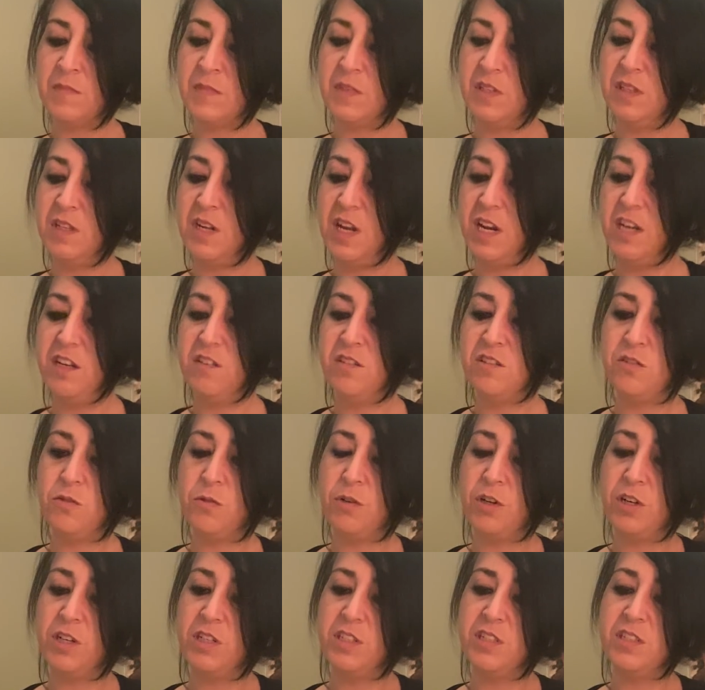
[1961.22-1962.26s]
Knight of
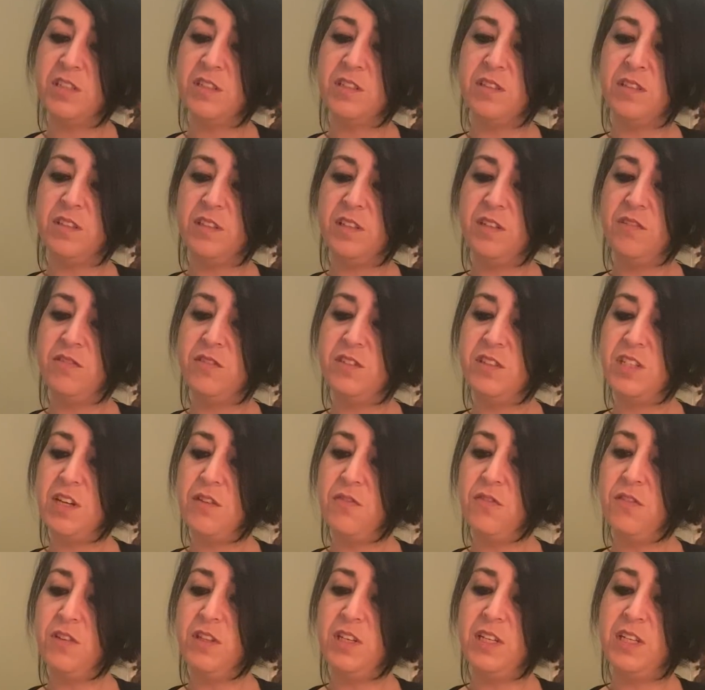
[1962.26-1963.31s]
Swords.
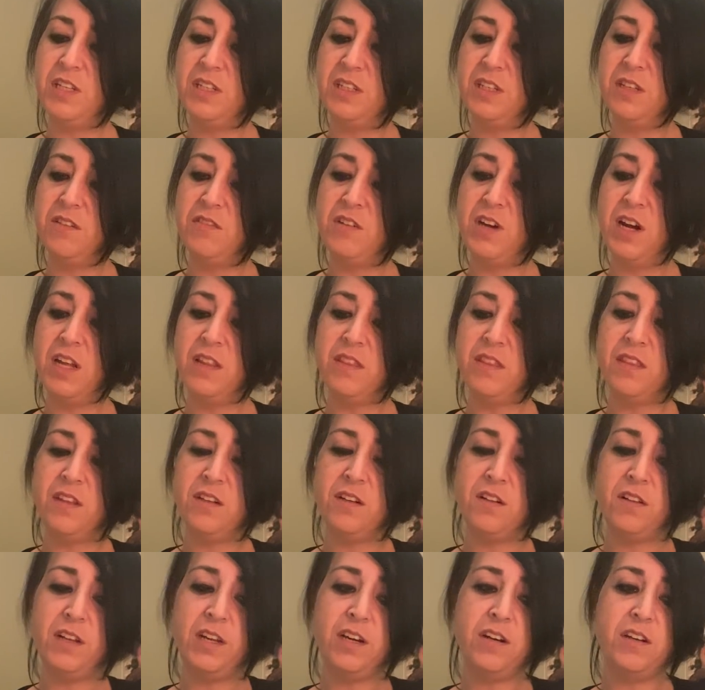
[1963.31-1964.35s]
You got the
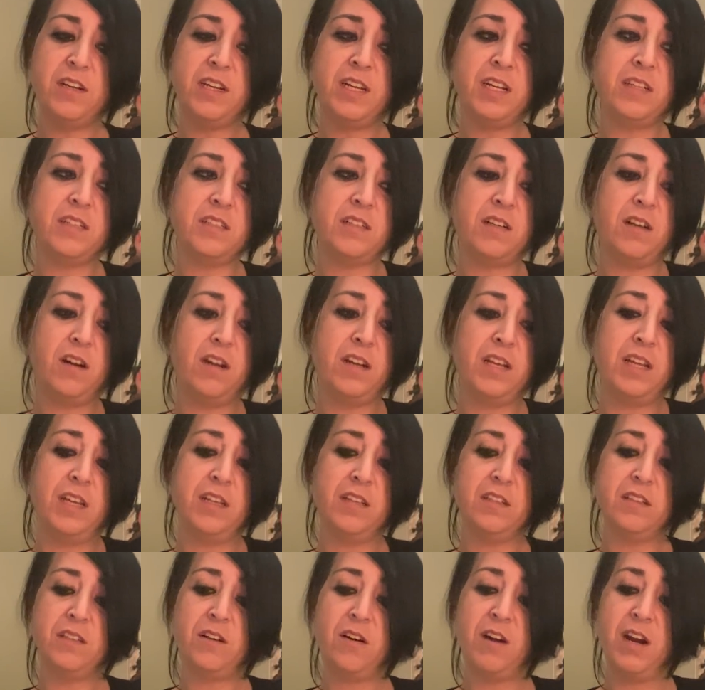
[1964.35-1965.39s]
clarity on it,
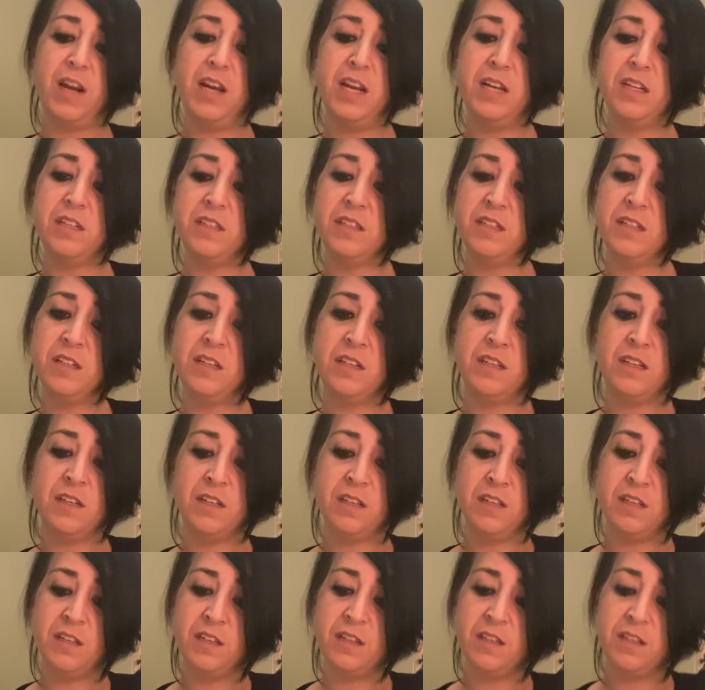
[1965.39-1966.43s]
all right?
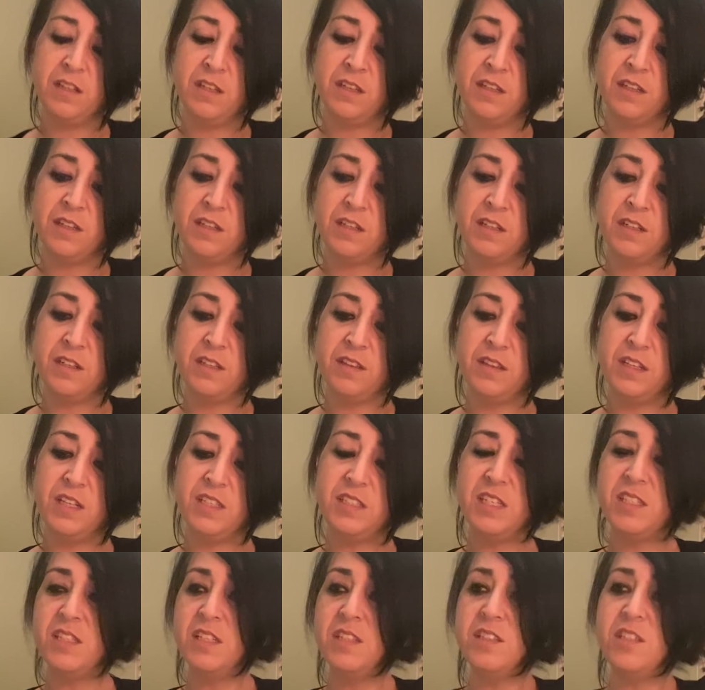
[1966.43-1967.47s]
This
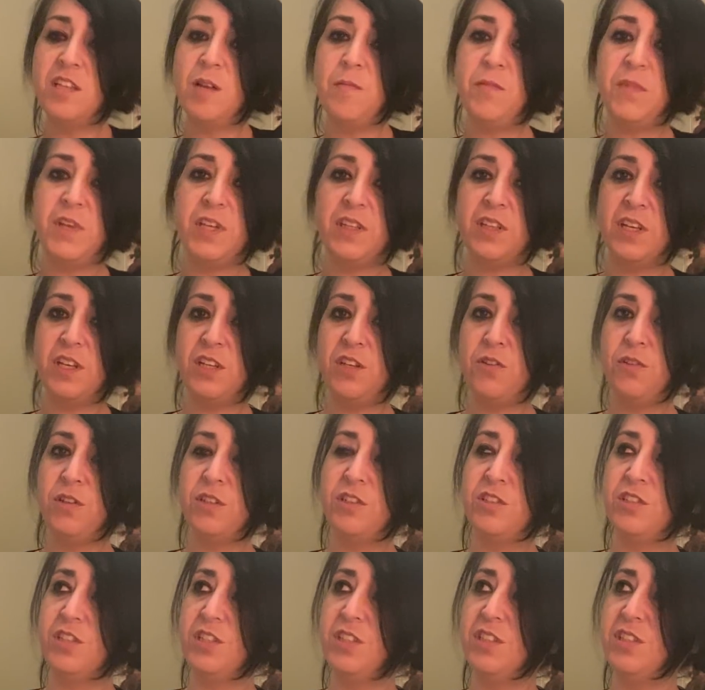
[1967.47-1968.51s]
isn't something that you
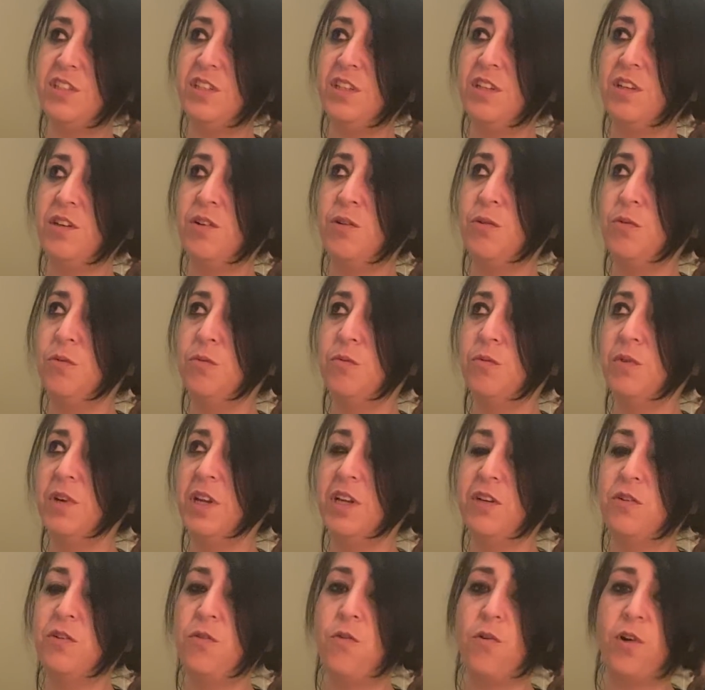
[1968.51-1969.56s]
can just,
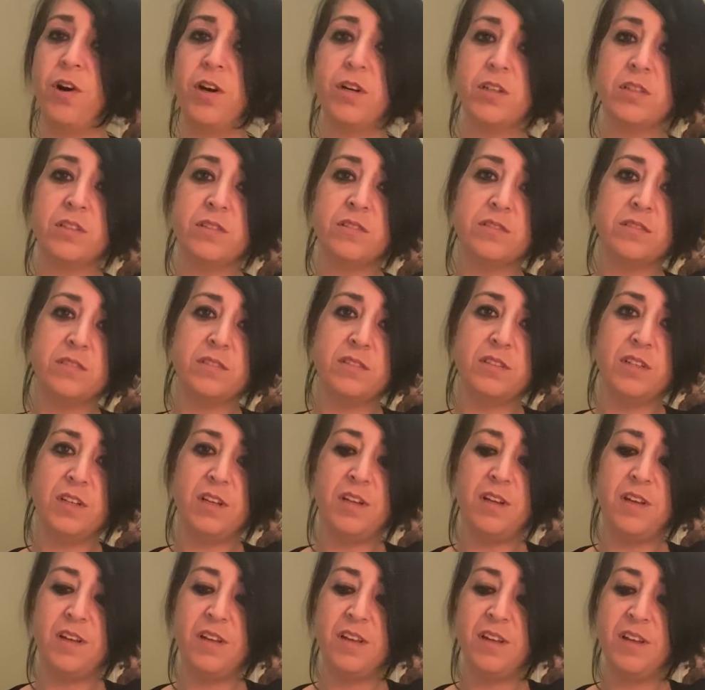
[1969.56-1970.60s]
ignore.
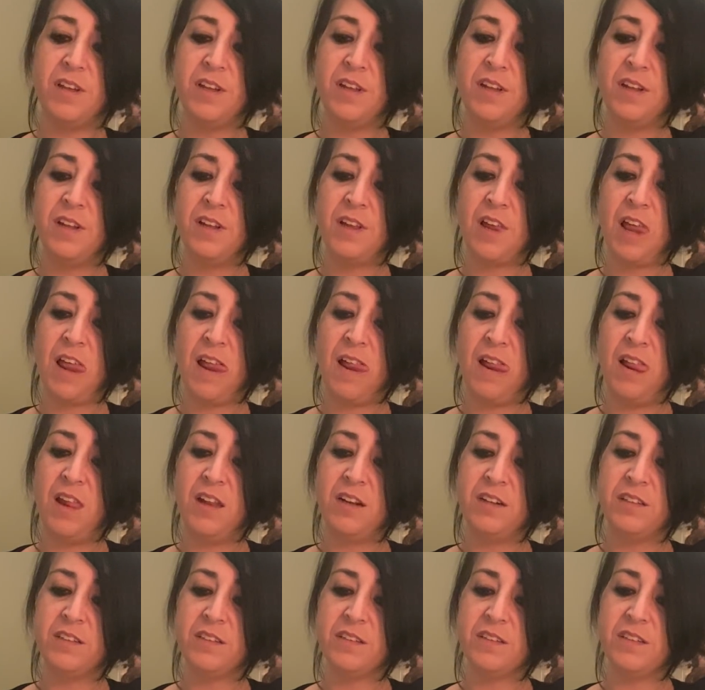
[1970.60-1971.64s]
The
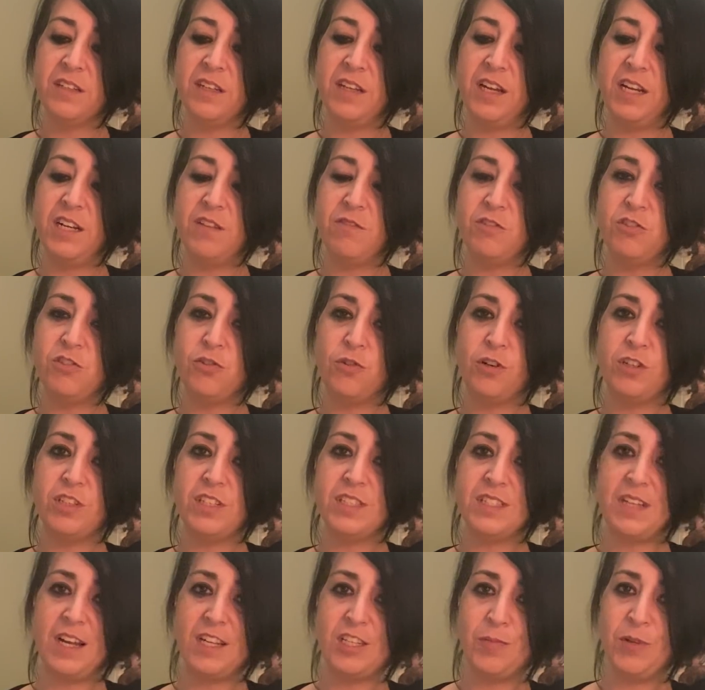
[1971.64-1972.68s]
Knight of Swords is
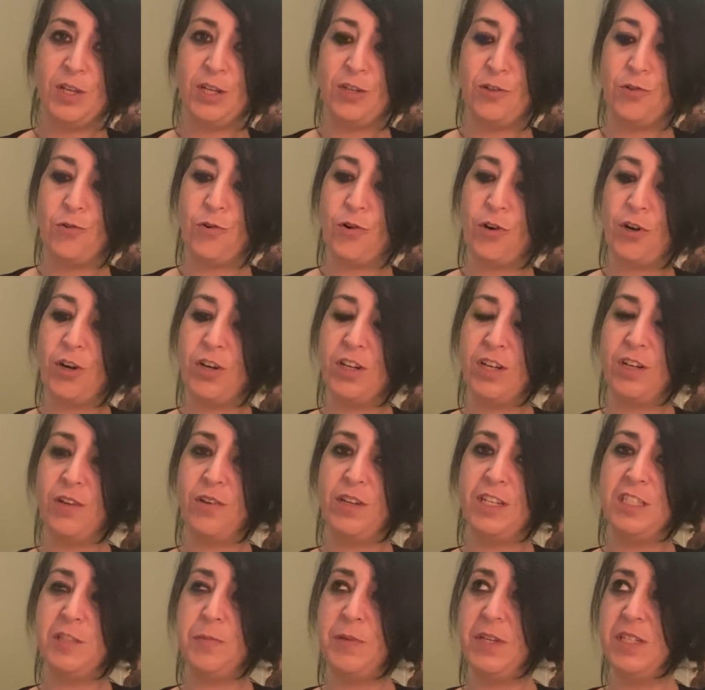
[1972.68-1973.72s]
not to be ignored.
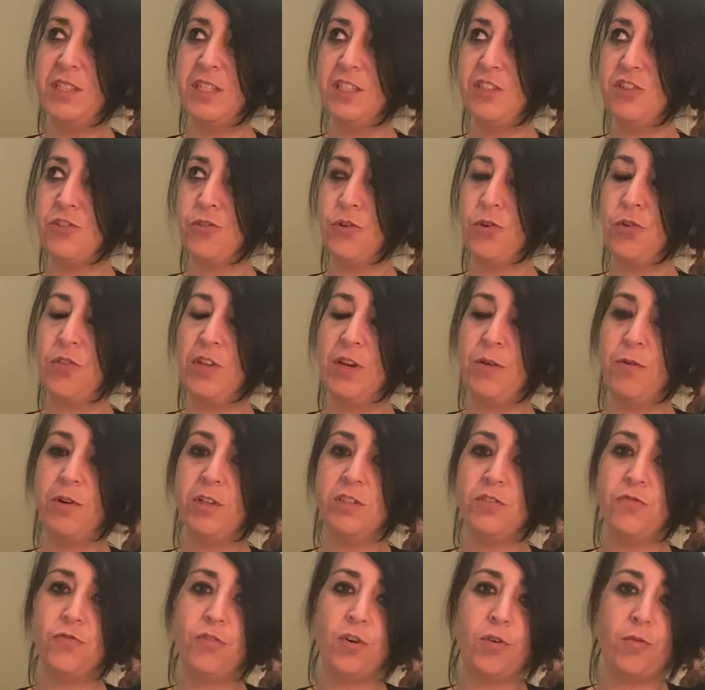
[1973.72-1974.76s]
He speaks his truth. He
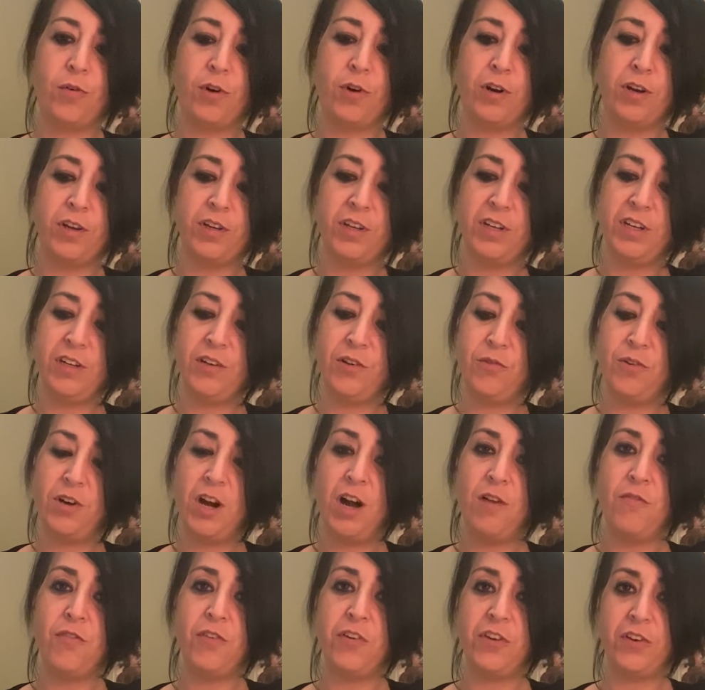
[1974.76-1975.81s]
runs forward,
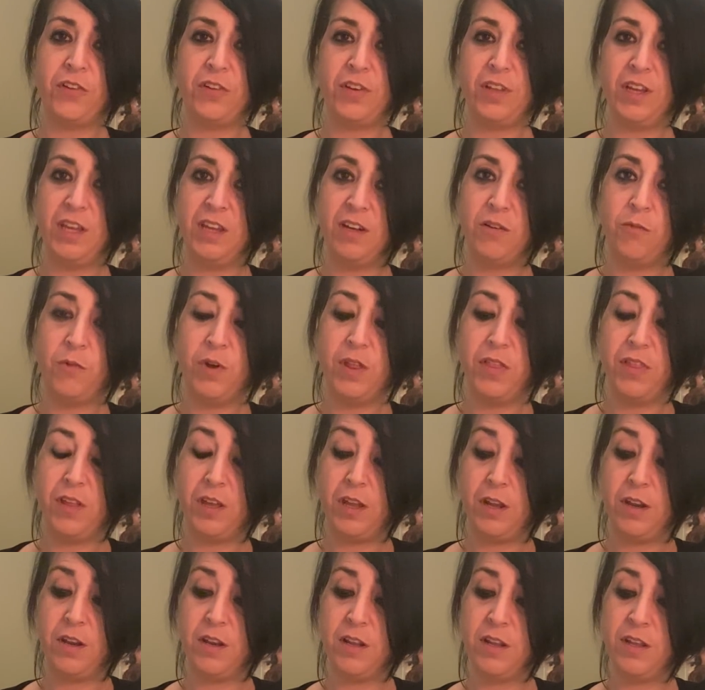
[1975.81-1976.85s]
confidently with
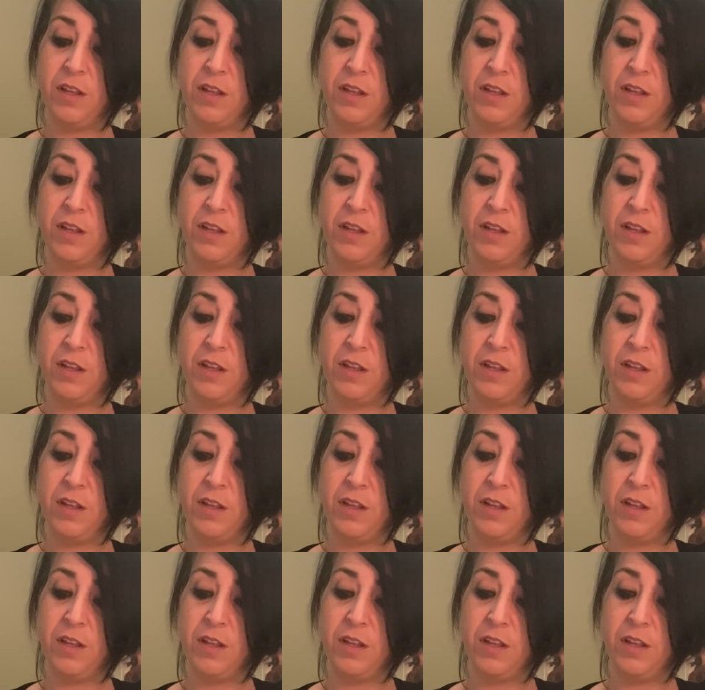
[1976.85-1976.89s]
it.